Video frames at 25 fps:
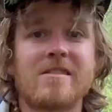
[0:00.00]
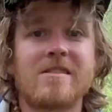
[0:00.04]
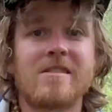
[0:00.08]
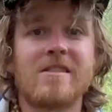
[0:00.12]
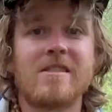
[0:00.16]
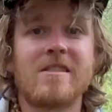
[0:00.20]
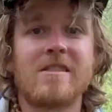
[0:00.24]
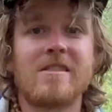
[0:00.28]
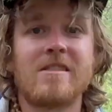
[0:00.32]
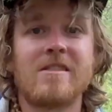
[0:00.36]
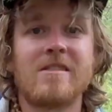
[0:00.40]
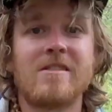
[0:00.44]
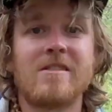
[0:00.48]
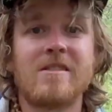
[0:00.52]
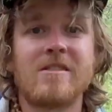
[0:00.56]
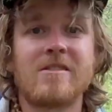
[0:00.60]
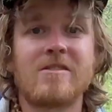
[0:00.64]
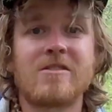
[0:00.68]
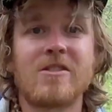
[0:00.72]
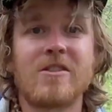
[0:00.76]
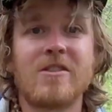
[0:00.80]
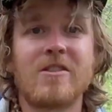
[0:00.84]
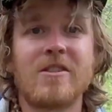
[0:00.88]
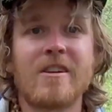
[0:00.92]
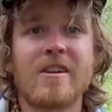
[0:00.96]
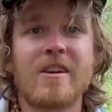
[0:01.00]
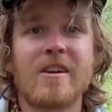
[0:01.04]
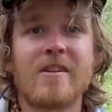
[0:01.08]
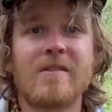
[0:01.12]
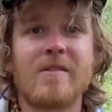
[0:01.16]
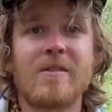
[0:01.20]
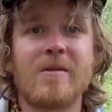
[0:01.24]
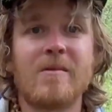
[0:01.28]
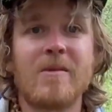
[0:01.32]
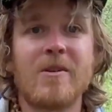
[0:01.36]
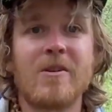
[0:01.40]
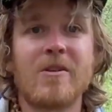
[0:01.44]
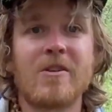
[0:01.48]
the churning of
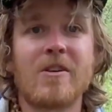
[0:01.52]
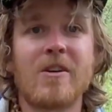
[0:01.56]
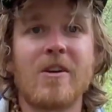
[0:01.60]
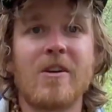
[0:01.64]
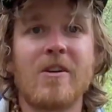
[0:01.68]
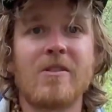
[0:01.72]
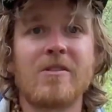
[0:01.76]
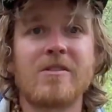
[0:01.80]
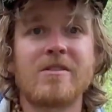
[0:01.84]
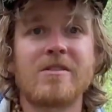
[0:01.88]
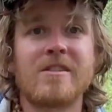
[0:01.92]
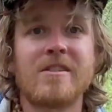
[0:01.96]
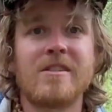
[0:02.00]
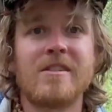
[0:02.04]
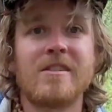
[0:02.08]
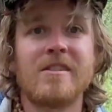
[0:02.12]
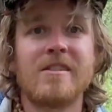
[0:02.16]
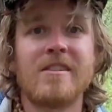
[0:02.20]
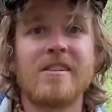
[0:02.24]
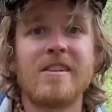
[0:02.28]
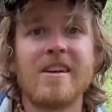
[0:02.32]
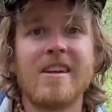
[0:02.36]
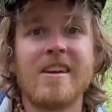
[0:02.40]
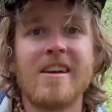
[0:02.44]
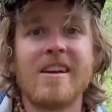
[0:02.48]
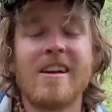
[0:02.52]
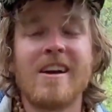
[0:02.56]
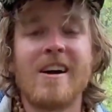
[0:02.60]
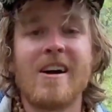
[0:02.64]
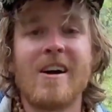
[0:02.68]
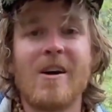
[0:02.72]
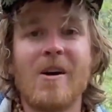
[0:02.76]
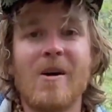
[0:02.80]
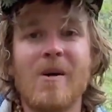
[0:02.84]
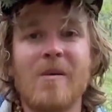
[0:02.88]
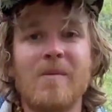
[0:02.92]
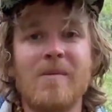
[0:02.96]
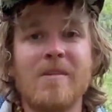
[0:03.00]
the milk ocean.
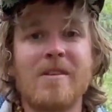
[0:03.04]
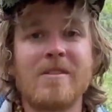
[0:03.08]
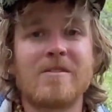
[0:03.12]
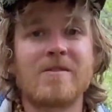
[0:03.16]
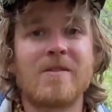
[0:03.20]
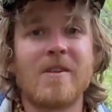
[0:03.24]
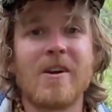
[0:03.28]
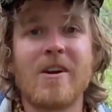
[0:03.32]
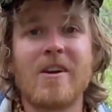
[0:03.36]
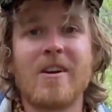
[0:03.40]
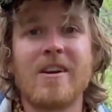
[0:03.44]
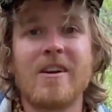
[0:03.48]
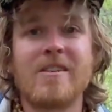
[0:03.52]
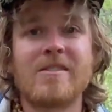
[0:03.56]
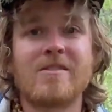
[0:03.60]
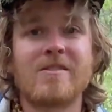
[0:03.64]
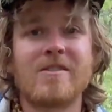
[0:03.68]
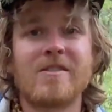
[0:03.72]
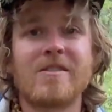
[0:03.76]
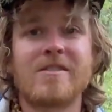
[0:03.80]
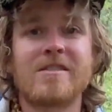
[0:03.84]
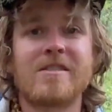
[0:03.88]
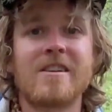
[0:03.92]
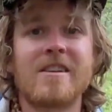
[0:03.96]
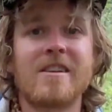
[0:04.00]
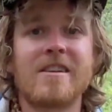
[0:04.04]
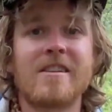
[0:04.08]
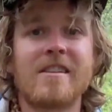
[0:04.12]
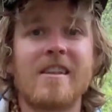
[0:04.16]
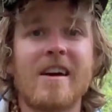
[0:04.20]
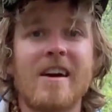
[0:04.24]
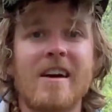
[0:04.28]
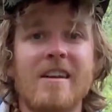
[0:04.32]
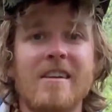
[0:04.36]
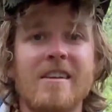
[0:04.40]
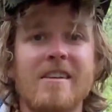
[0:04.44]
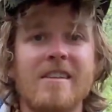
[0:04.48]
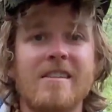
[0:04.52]
It's very interesting
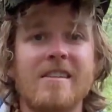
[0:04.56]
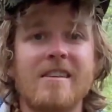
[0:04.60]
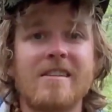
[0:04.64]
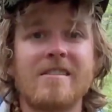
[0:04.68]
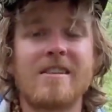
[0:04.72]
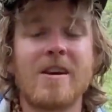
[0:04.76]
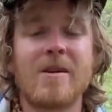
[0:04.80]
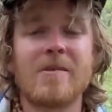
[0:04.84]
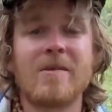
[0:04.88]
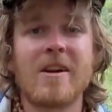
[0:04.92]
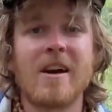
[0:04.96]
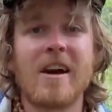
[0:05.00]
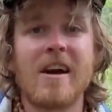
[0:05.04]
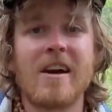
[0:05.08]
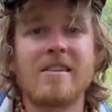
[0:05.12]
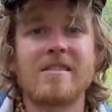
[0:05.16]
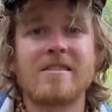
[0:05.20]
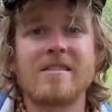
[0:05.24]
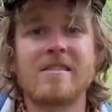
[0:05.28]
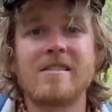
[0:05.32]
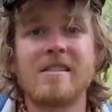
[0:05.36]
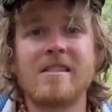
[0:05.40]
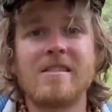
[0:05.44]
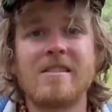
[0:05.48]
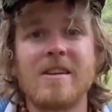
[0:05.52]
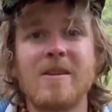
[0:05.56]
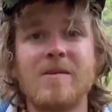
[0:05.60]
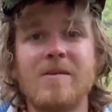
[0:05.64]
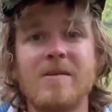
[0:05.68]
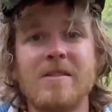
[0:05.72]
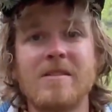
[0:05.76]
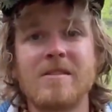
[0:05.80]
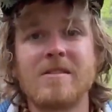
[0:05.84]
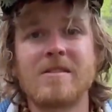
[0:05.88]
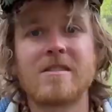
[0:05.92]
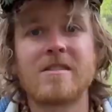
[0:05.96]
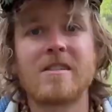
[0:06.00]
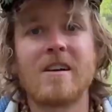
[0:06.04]
that the demigods and the
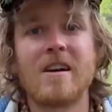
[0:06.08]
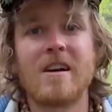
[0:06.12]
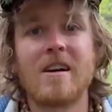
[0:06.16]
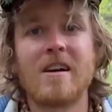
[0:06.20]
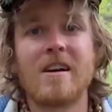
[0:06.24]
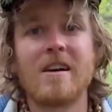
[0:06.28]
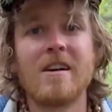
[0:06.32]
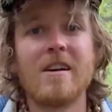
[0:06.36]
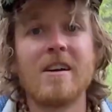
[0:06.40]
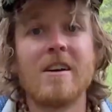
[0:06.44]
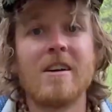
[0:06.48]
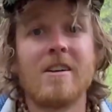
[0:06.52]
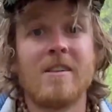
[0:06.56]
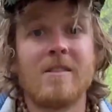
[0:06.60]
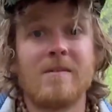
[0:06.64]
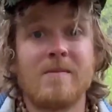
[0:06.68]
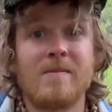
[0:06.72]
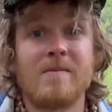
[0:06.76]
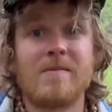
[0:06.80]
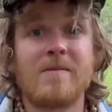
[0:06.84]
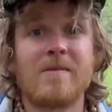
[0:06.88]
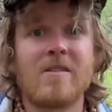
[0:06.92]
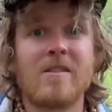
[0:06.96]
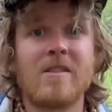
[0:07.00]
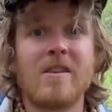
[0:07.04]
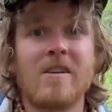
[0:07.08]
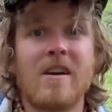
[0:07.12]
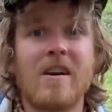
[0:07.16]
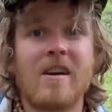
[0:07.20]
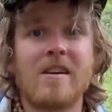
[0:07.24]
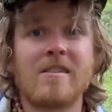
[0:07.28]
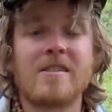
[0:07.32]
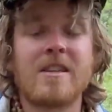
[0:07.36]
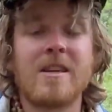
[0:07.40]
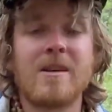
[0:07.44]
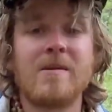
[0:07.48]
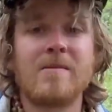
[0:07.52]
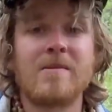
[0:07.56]
demons
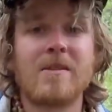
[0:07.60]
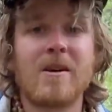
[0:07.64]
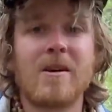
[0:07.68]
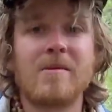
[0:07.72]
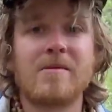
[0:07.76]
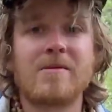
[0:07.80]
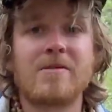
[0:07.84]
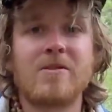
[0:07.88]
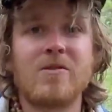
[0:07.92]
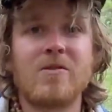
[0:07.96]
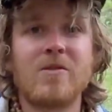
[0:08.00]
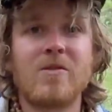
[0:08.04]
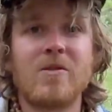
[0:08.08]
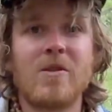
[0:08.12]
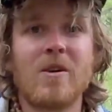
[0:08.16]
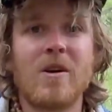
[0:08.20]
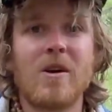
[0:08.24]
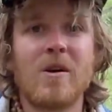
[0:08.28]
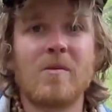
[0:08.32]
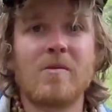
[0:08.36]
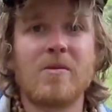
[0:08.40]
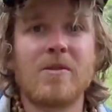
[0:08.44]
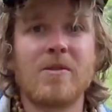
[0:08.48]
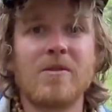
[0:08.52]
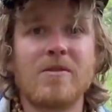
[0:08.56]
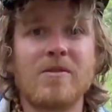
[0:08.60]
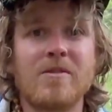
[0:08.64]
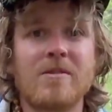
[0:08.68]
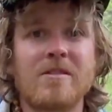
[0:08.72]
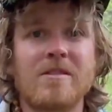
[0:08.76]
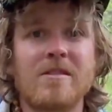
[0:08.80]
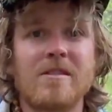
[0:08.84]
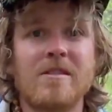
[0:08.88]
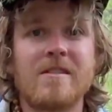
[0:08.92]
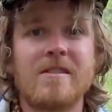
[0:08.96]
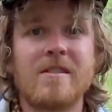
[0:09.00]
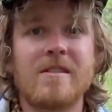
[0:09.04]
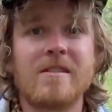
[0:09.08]
teamed up to
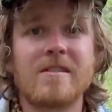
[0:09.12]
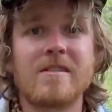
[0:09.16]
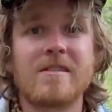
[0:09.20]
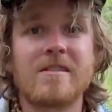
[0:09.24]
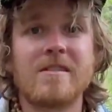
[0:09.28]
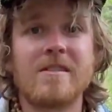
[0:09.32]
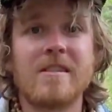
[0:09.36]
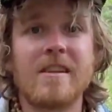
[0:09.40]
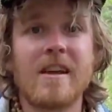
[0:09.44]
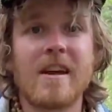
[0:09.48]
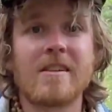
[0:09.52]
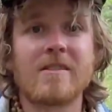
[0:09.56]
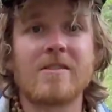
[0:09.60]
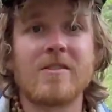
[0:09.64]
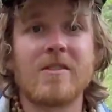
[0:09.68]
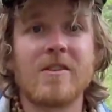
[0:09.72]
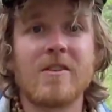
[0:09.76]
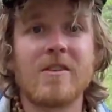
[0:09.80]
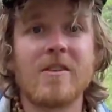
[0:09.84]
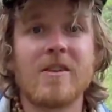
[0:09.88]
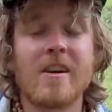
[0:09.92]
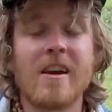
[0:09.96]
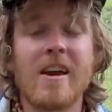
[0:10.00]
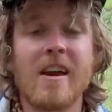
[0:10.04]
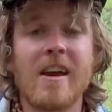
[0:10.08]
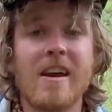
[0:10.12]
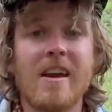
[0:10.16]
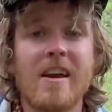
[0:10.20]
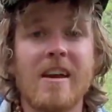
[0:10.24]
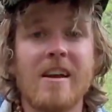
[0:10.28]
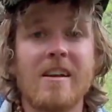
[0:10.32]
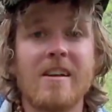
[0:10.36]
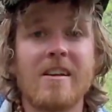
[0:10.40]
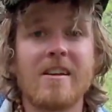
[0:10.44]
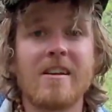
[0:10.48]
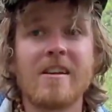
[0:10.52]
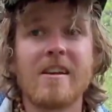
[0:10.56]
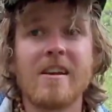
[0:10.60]
produce this nectar.
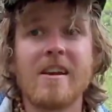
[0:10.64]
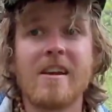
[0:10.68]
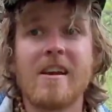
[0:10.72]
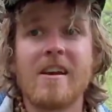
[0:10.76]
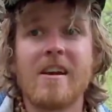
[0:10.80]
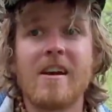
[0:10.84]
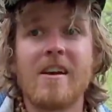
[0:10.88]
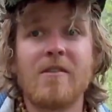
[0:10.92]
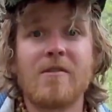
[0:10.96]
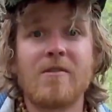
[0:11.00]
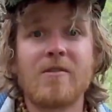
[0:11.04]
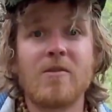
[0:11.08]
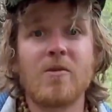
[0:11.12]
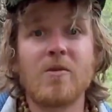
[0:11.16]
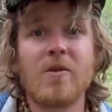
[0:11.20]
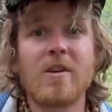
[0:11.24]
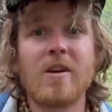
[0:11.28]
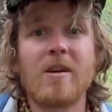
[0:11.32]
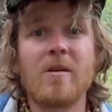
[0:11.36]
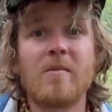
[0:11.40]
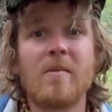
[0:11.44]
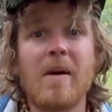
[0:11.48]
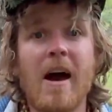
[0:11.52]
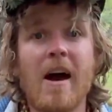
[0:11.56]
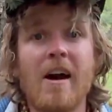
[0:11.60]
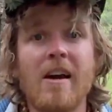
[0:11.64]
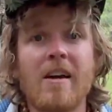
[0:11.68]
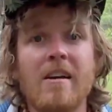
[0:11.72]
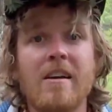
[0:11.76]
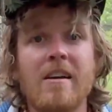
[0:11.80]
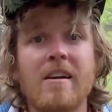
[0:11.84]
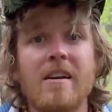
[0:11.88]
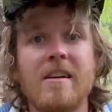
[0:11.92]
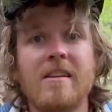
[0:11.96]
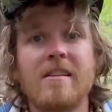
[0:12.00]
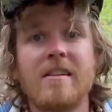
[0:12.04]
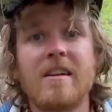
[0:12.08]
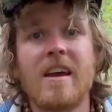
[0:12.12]
And if you read about
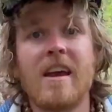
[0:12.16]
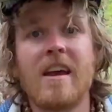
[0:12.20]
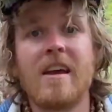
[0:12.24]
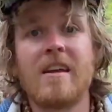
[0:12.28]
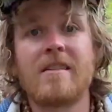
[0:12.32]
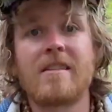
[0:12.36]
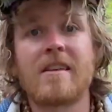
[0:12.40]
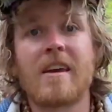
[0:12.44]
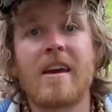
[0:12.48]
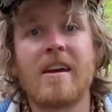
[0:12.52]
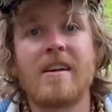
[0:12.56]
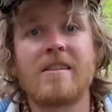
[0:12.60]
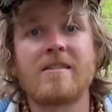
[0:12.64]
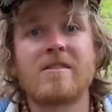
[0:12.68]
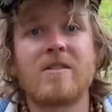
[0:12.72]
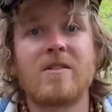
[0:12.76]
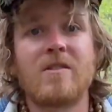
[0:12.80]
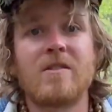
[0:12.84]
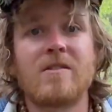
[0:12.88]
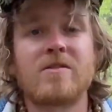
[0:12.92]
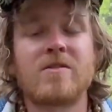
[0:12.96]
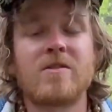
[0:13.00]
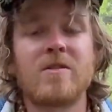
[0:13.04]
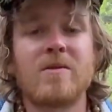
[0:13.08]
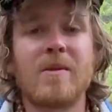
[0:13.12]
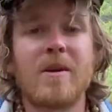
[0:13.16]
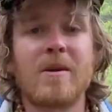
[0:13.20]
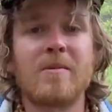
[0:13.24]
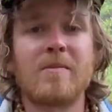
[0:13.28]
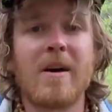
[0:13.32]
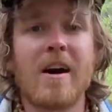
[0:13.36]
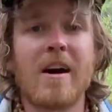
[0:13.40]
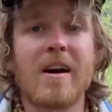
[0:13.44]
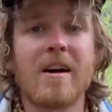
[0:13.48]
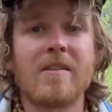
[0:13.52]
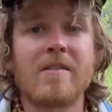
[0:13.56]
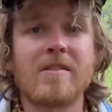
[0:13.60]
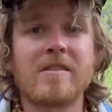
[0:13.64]
it in the 8th canto of Srimad
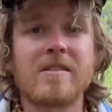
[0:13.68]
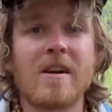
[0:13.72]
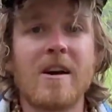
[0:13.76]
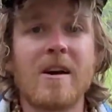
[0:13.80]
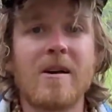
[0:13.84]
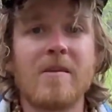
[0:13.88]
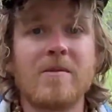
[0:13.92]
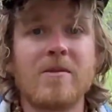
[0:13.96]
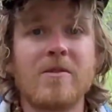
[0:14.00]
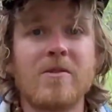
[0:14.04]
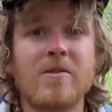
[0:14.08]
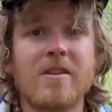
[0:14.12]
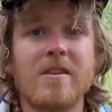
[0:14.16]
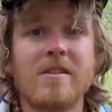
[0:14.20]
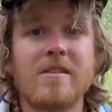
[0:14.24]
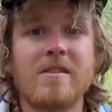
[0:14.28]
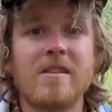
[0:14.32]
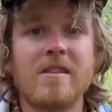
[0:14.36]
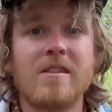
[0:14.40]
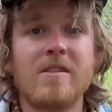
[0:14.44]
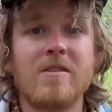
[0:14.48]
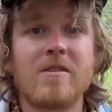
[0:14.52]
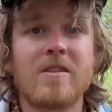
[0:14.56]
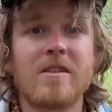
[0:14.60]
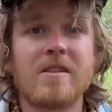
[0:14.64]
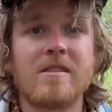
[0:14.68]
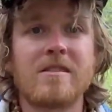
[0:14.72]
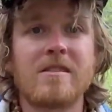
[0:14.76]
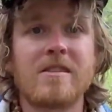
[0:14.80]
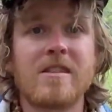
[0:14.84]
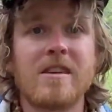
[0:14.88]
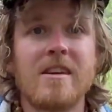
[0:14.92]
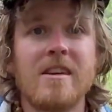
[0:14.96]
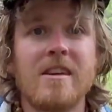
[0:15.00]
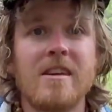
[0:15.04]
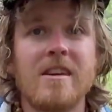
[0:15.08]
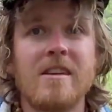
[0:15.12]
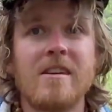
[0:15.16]
Bhagavatam, you can
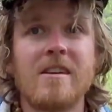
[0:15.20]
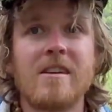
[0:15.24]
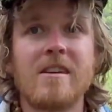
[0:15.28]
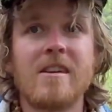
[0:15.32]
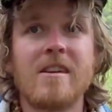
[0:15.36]
see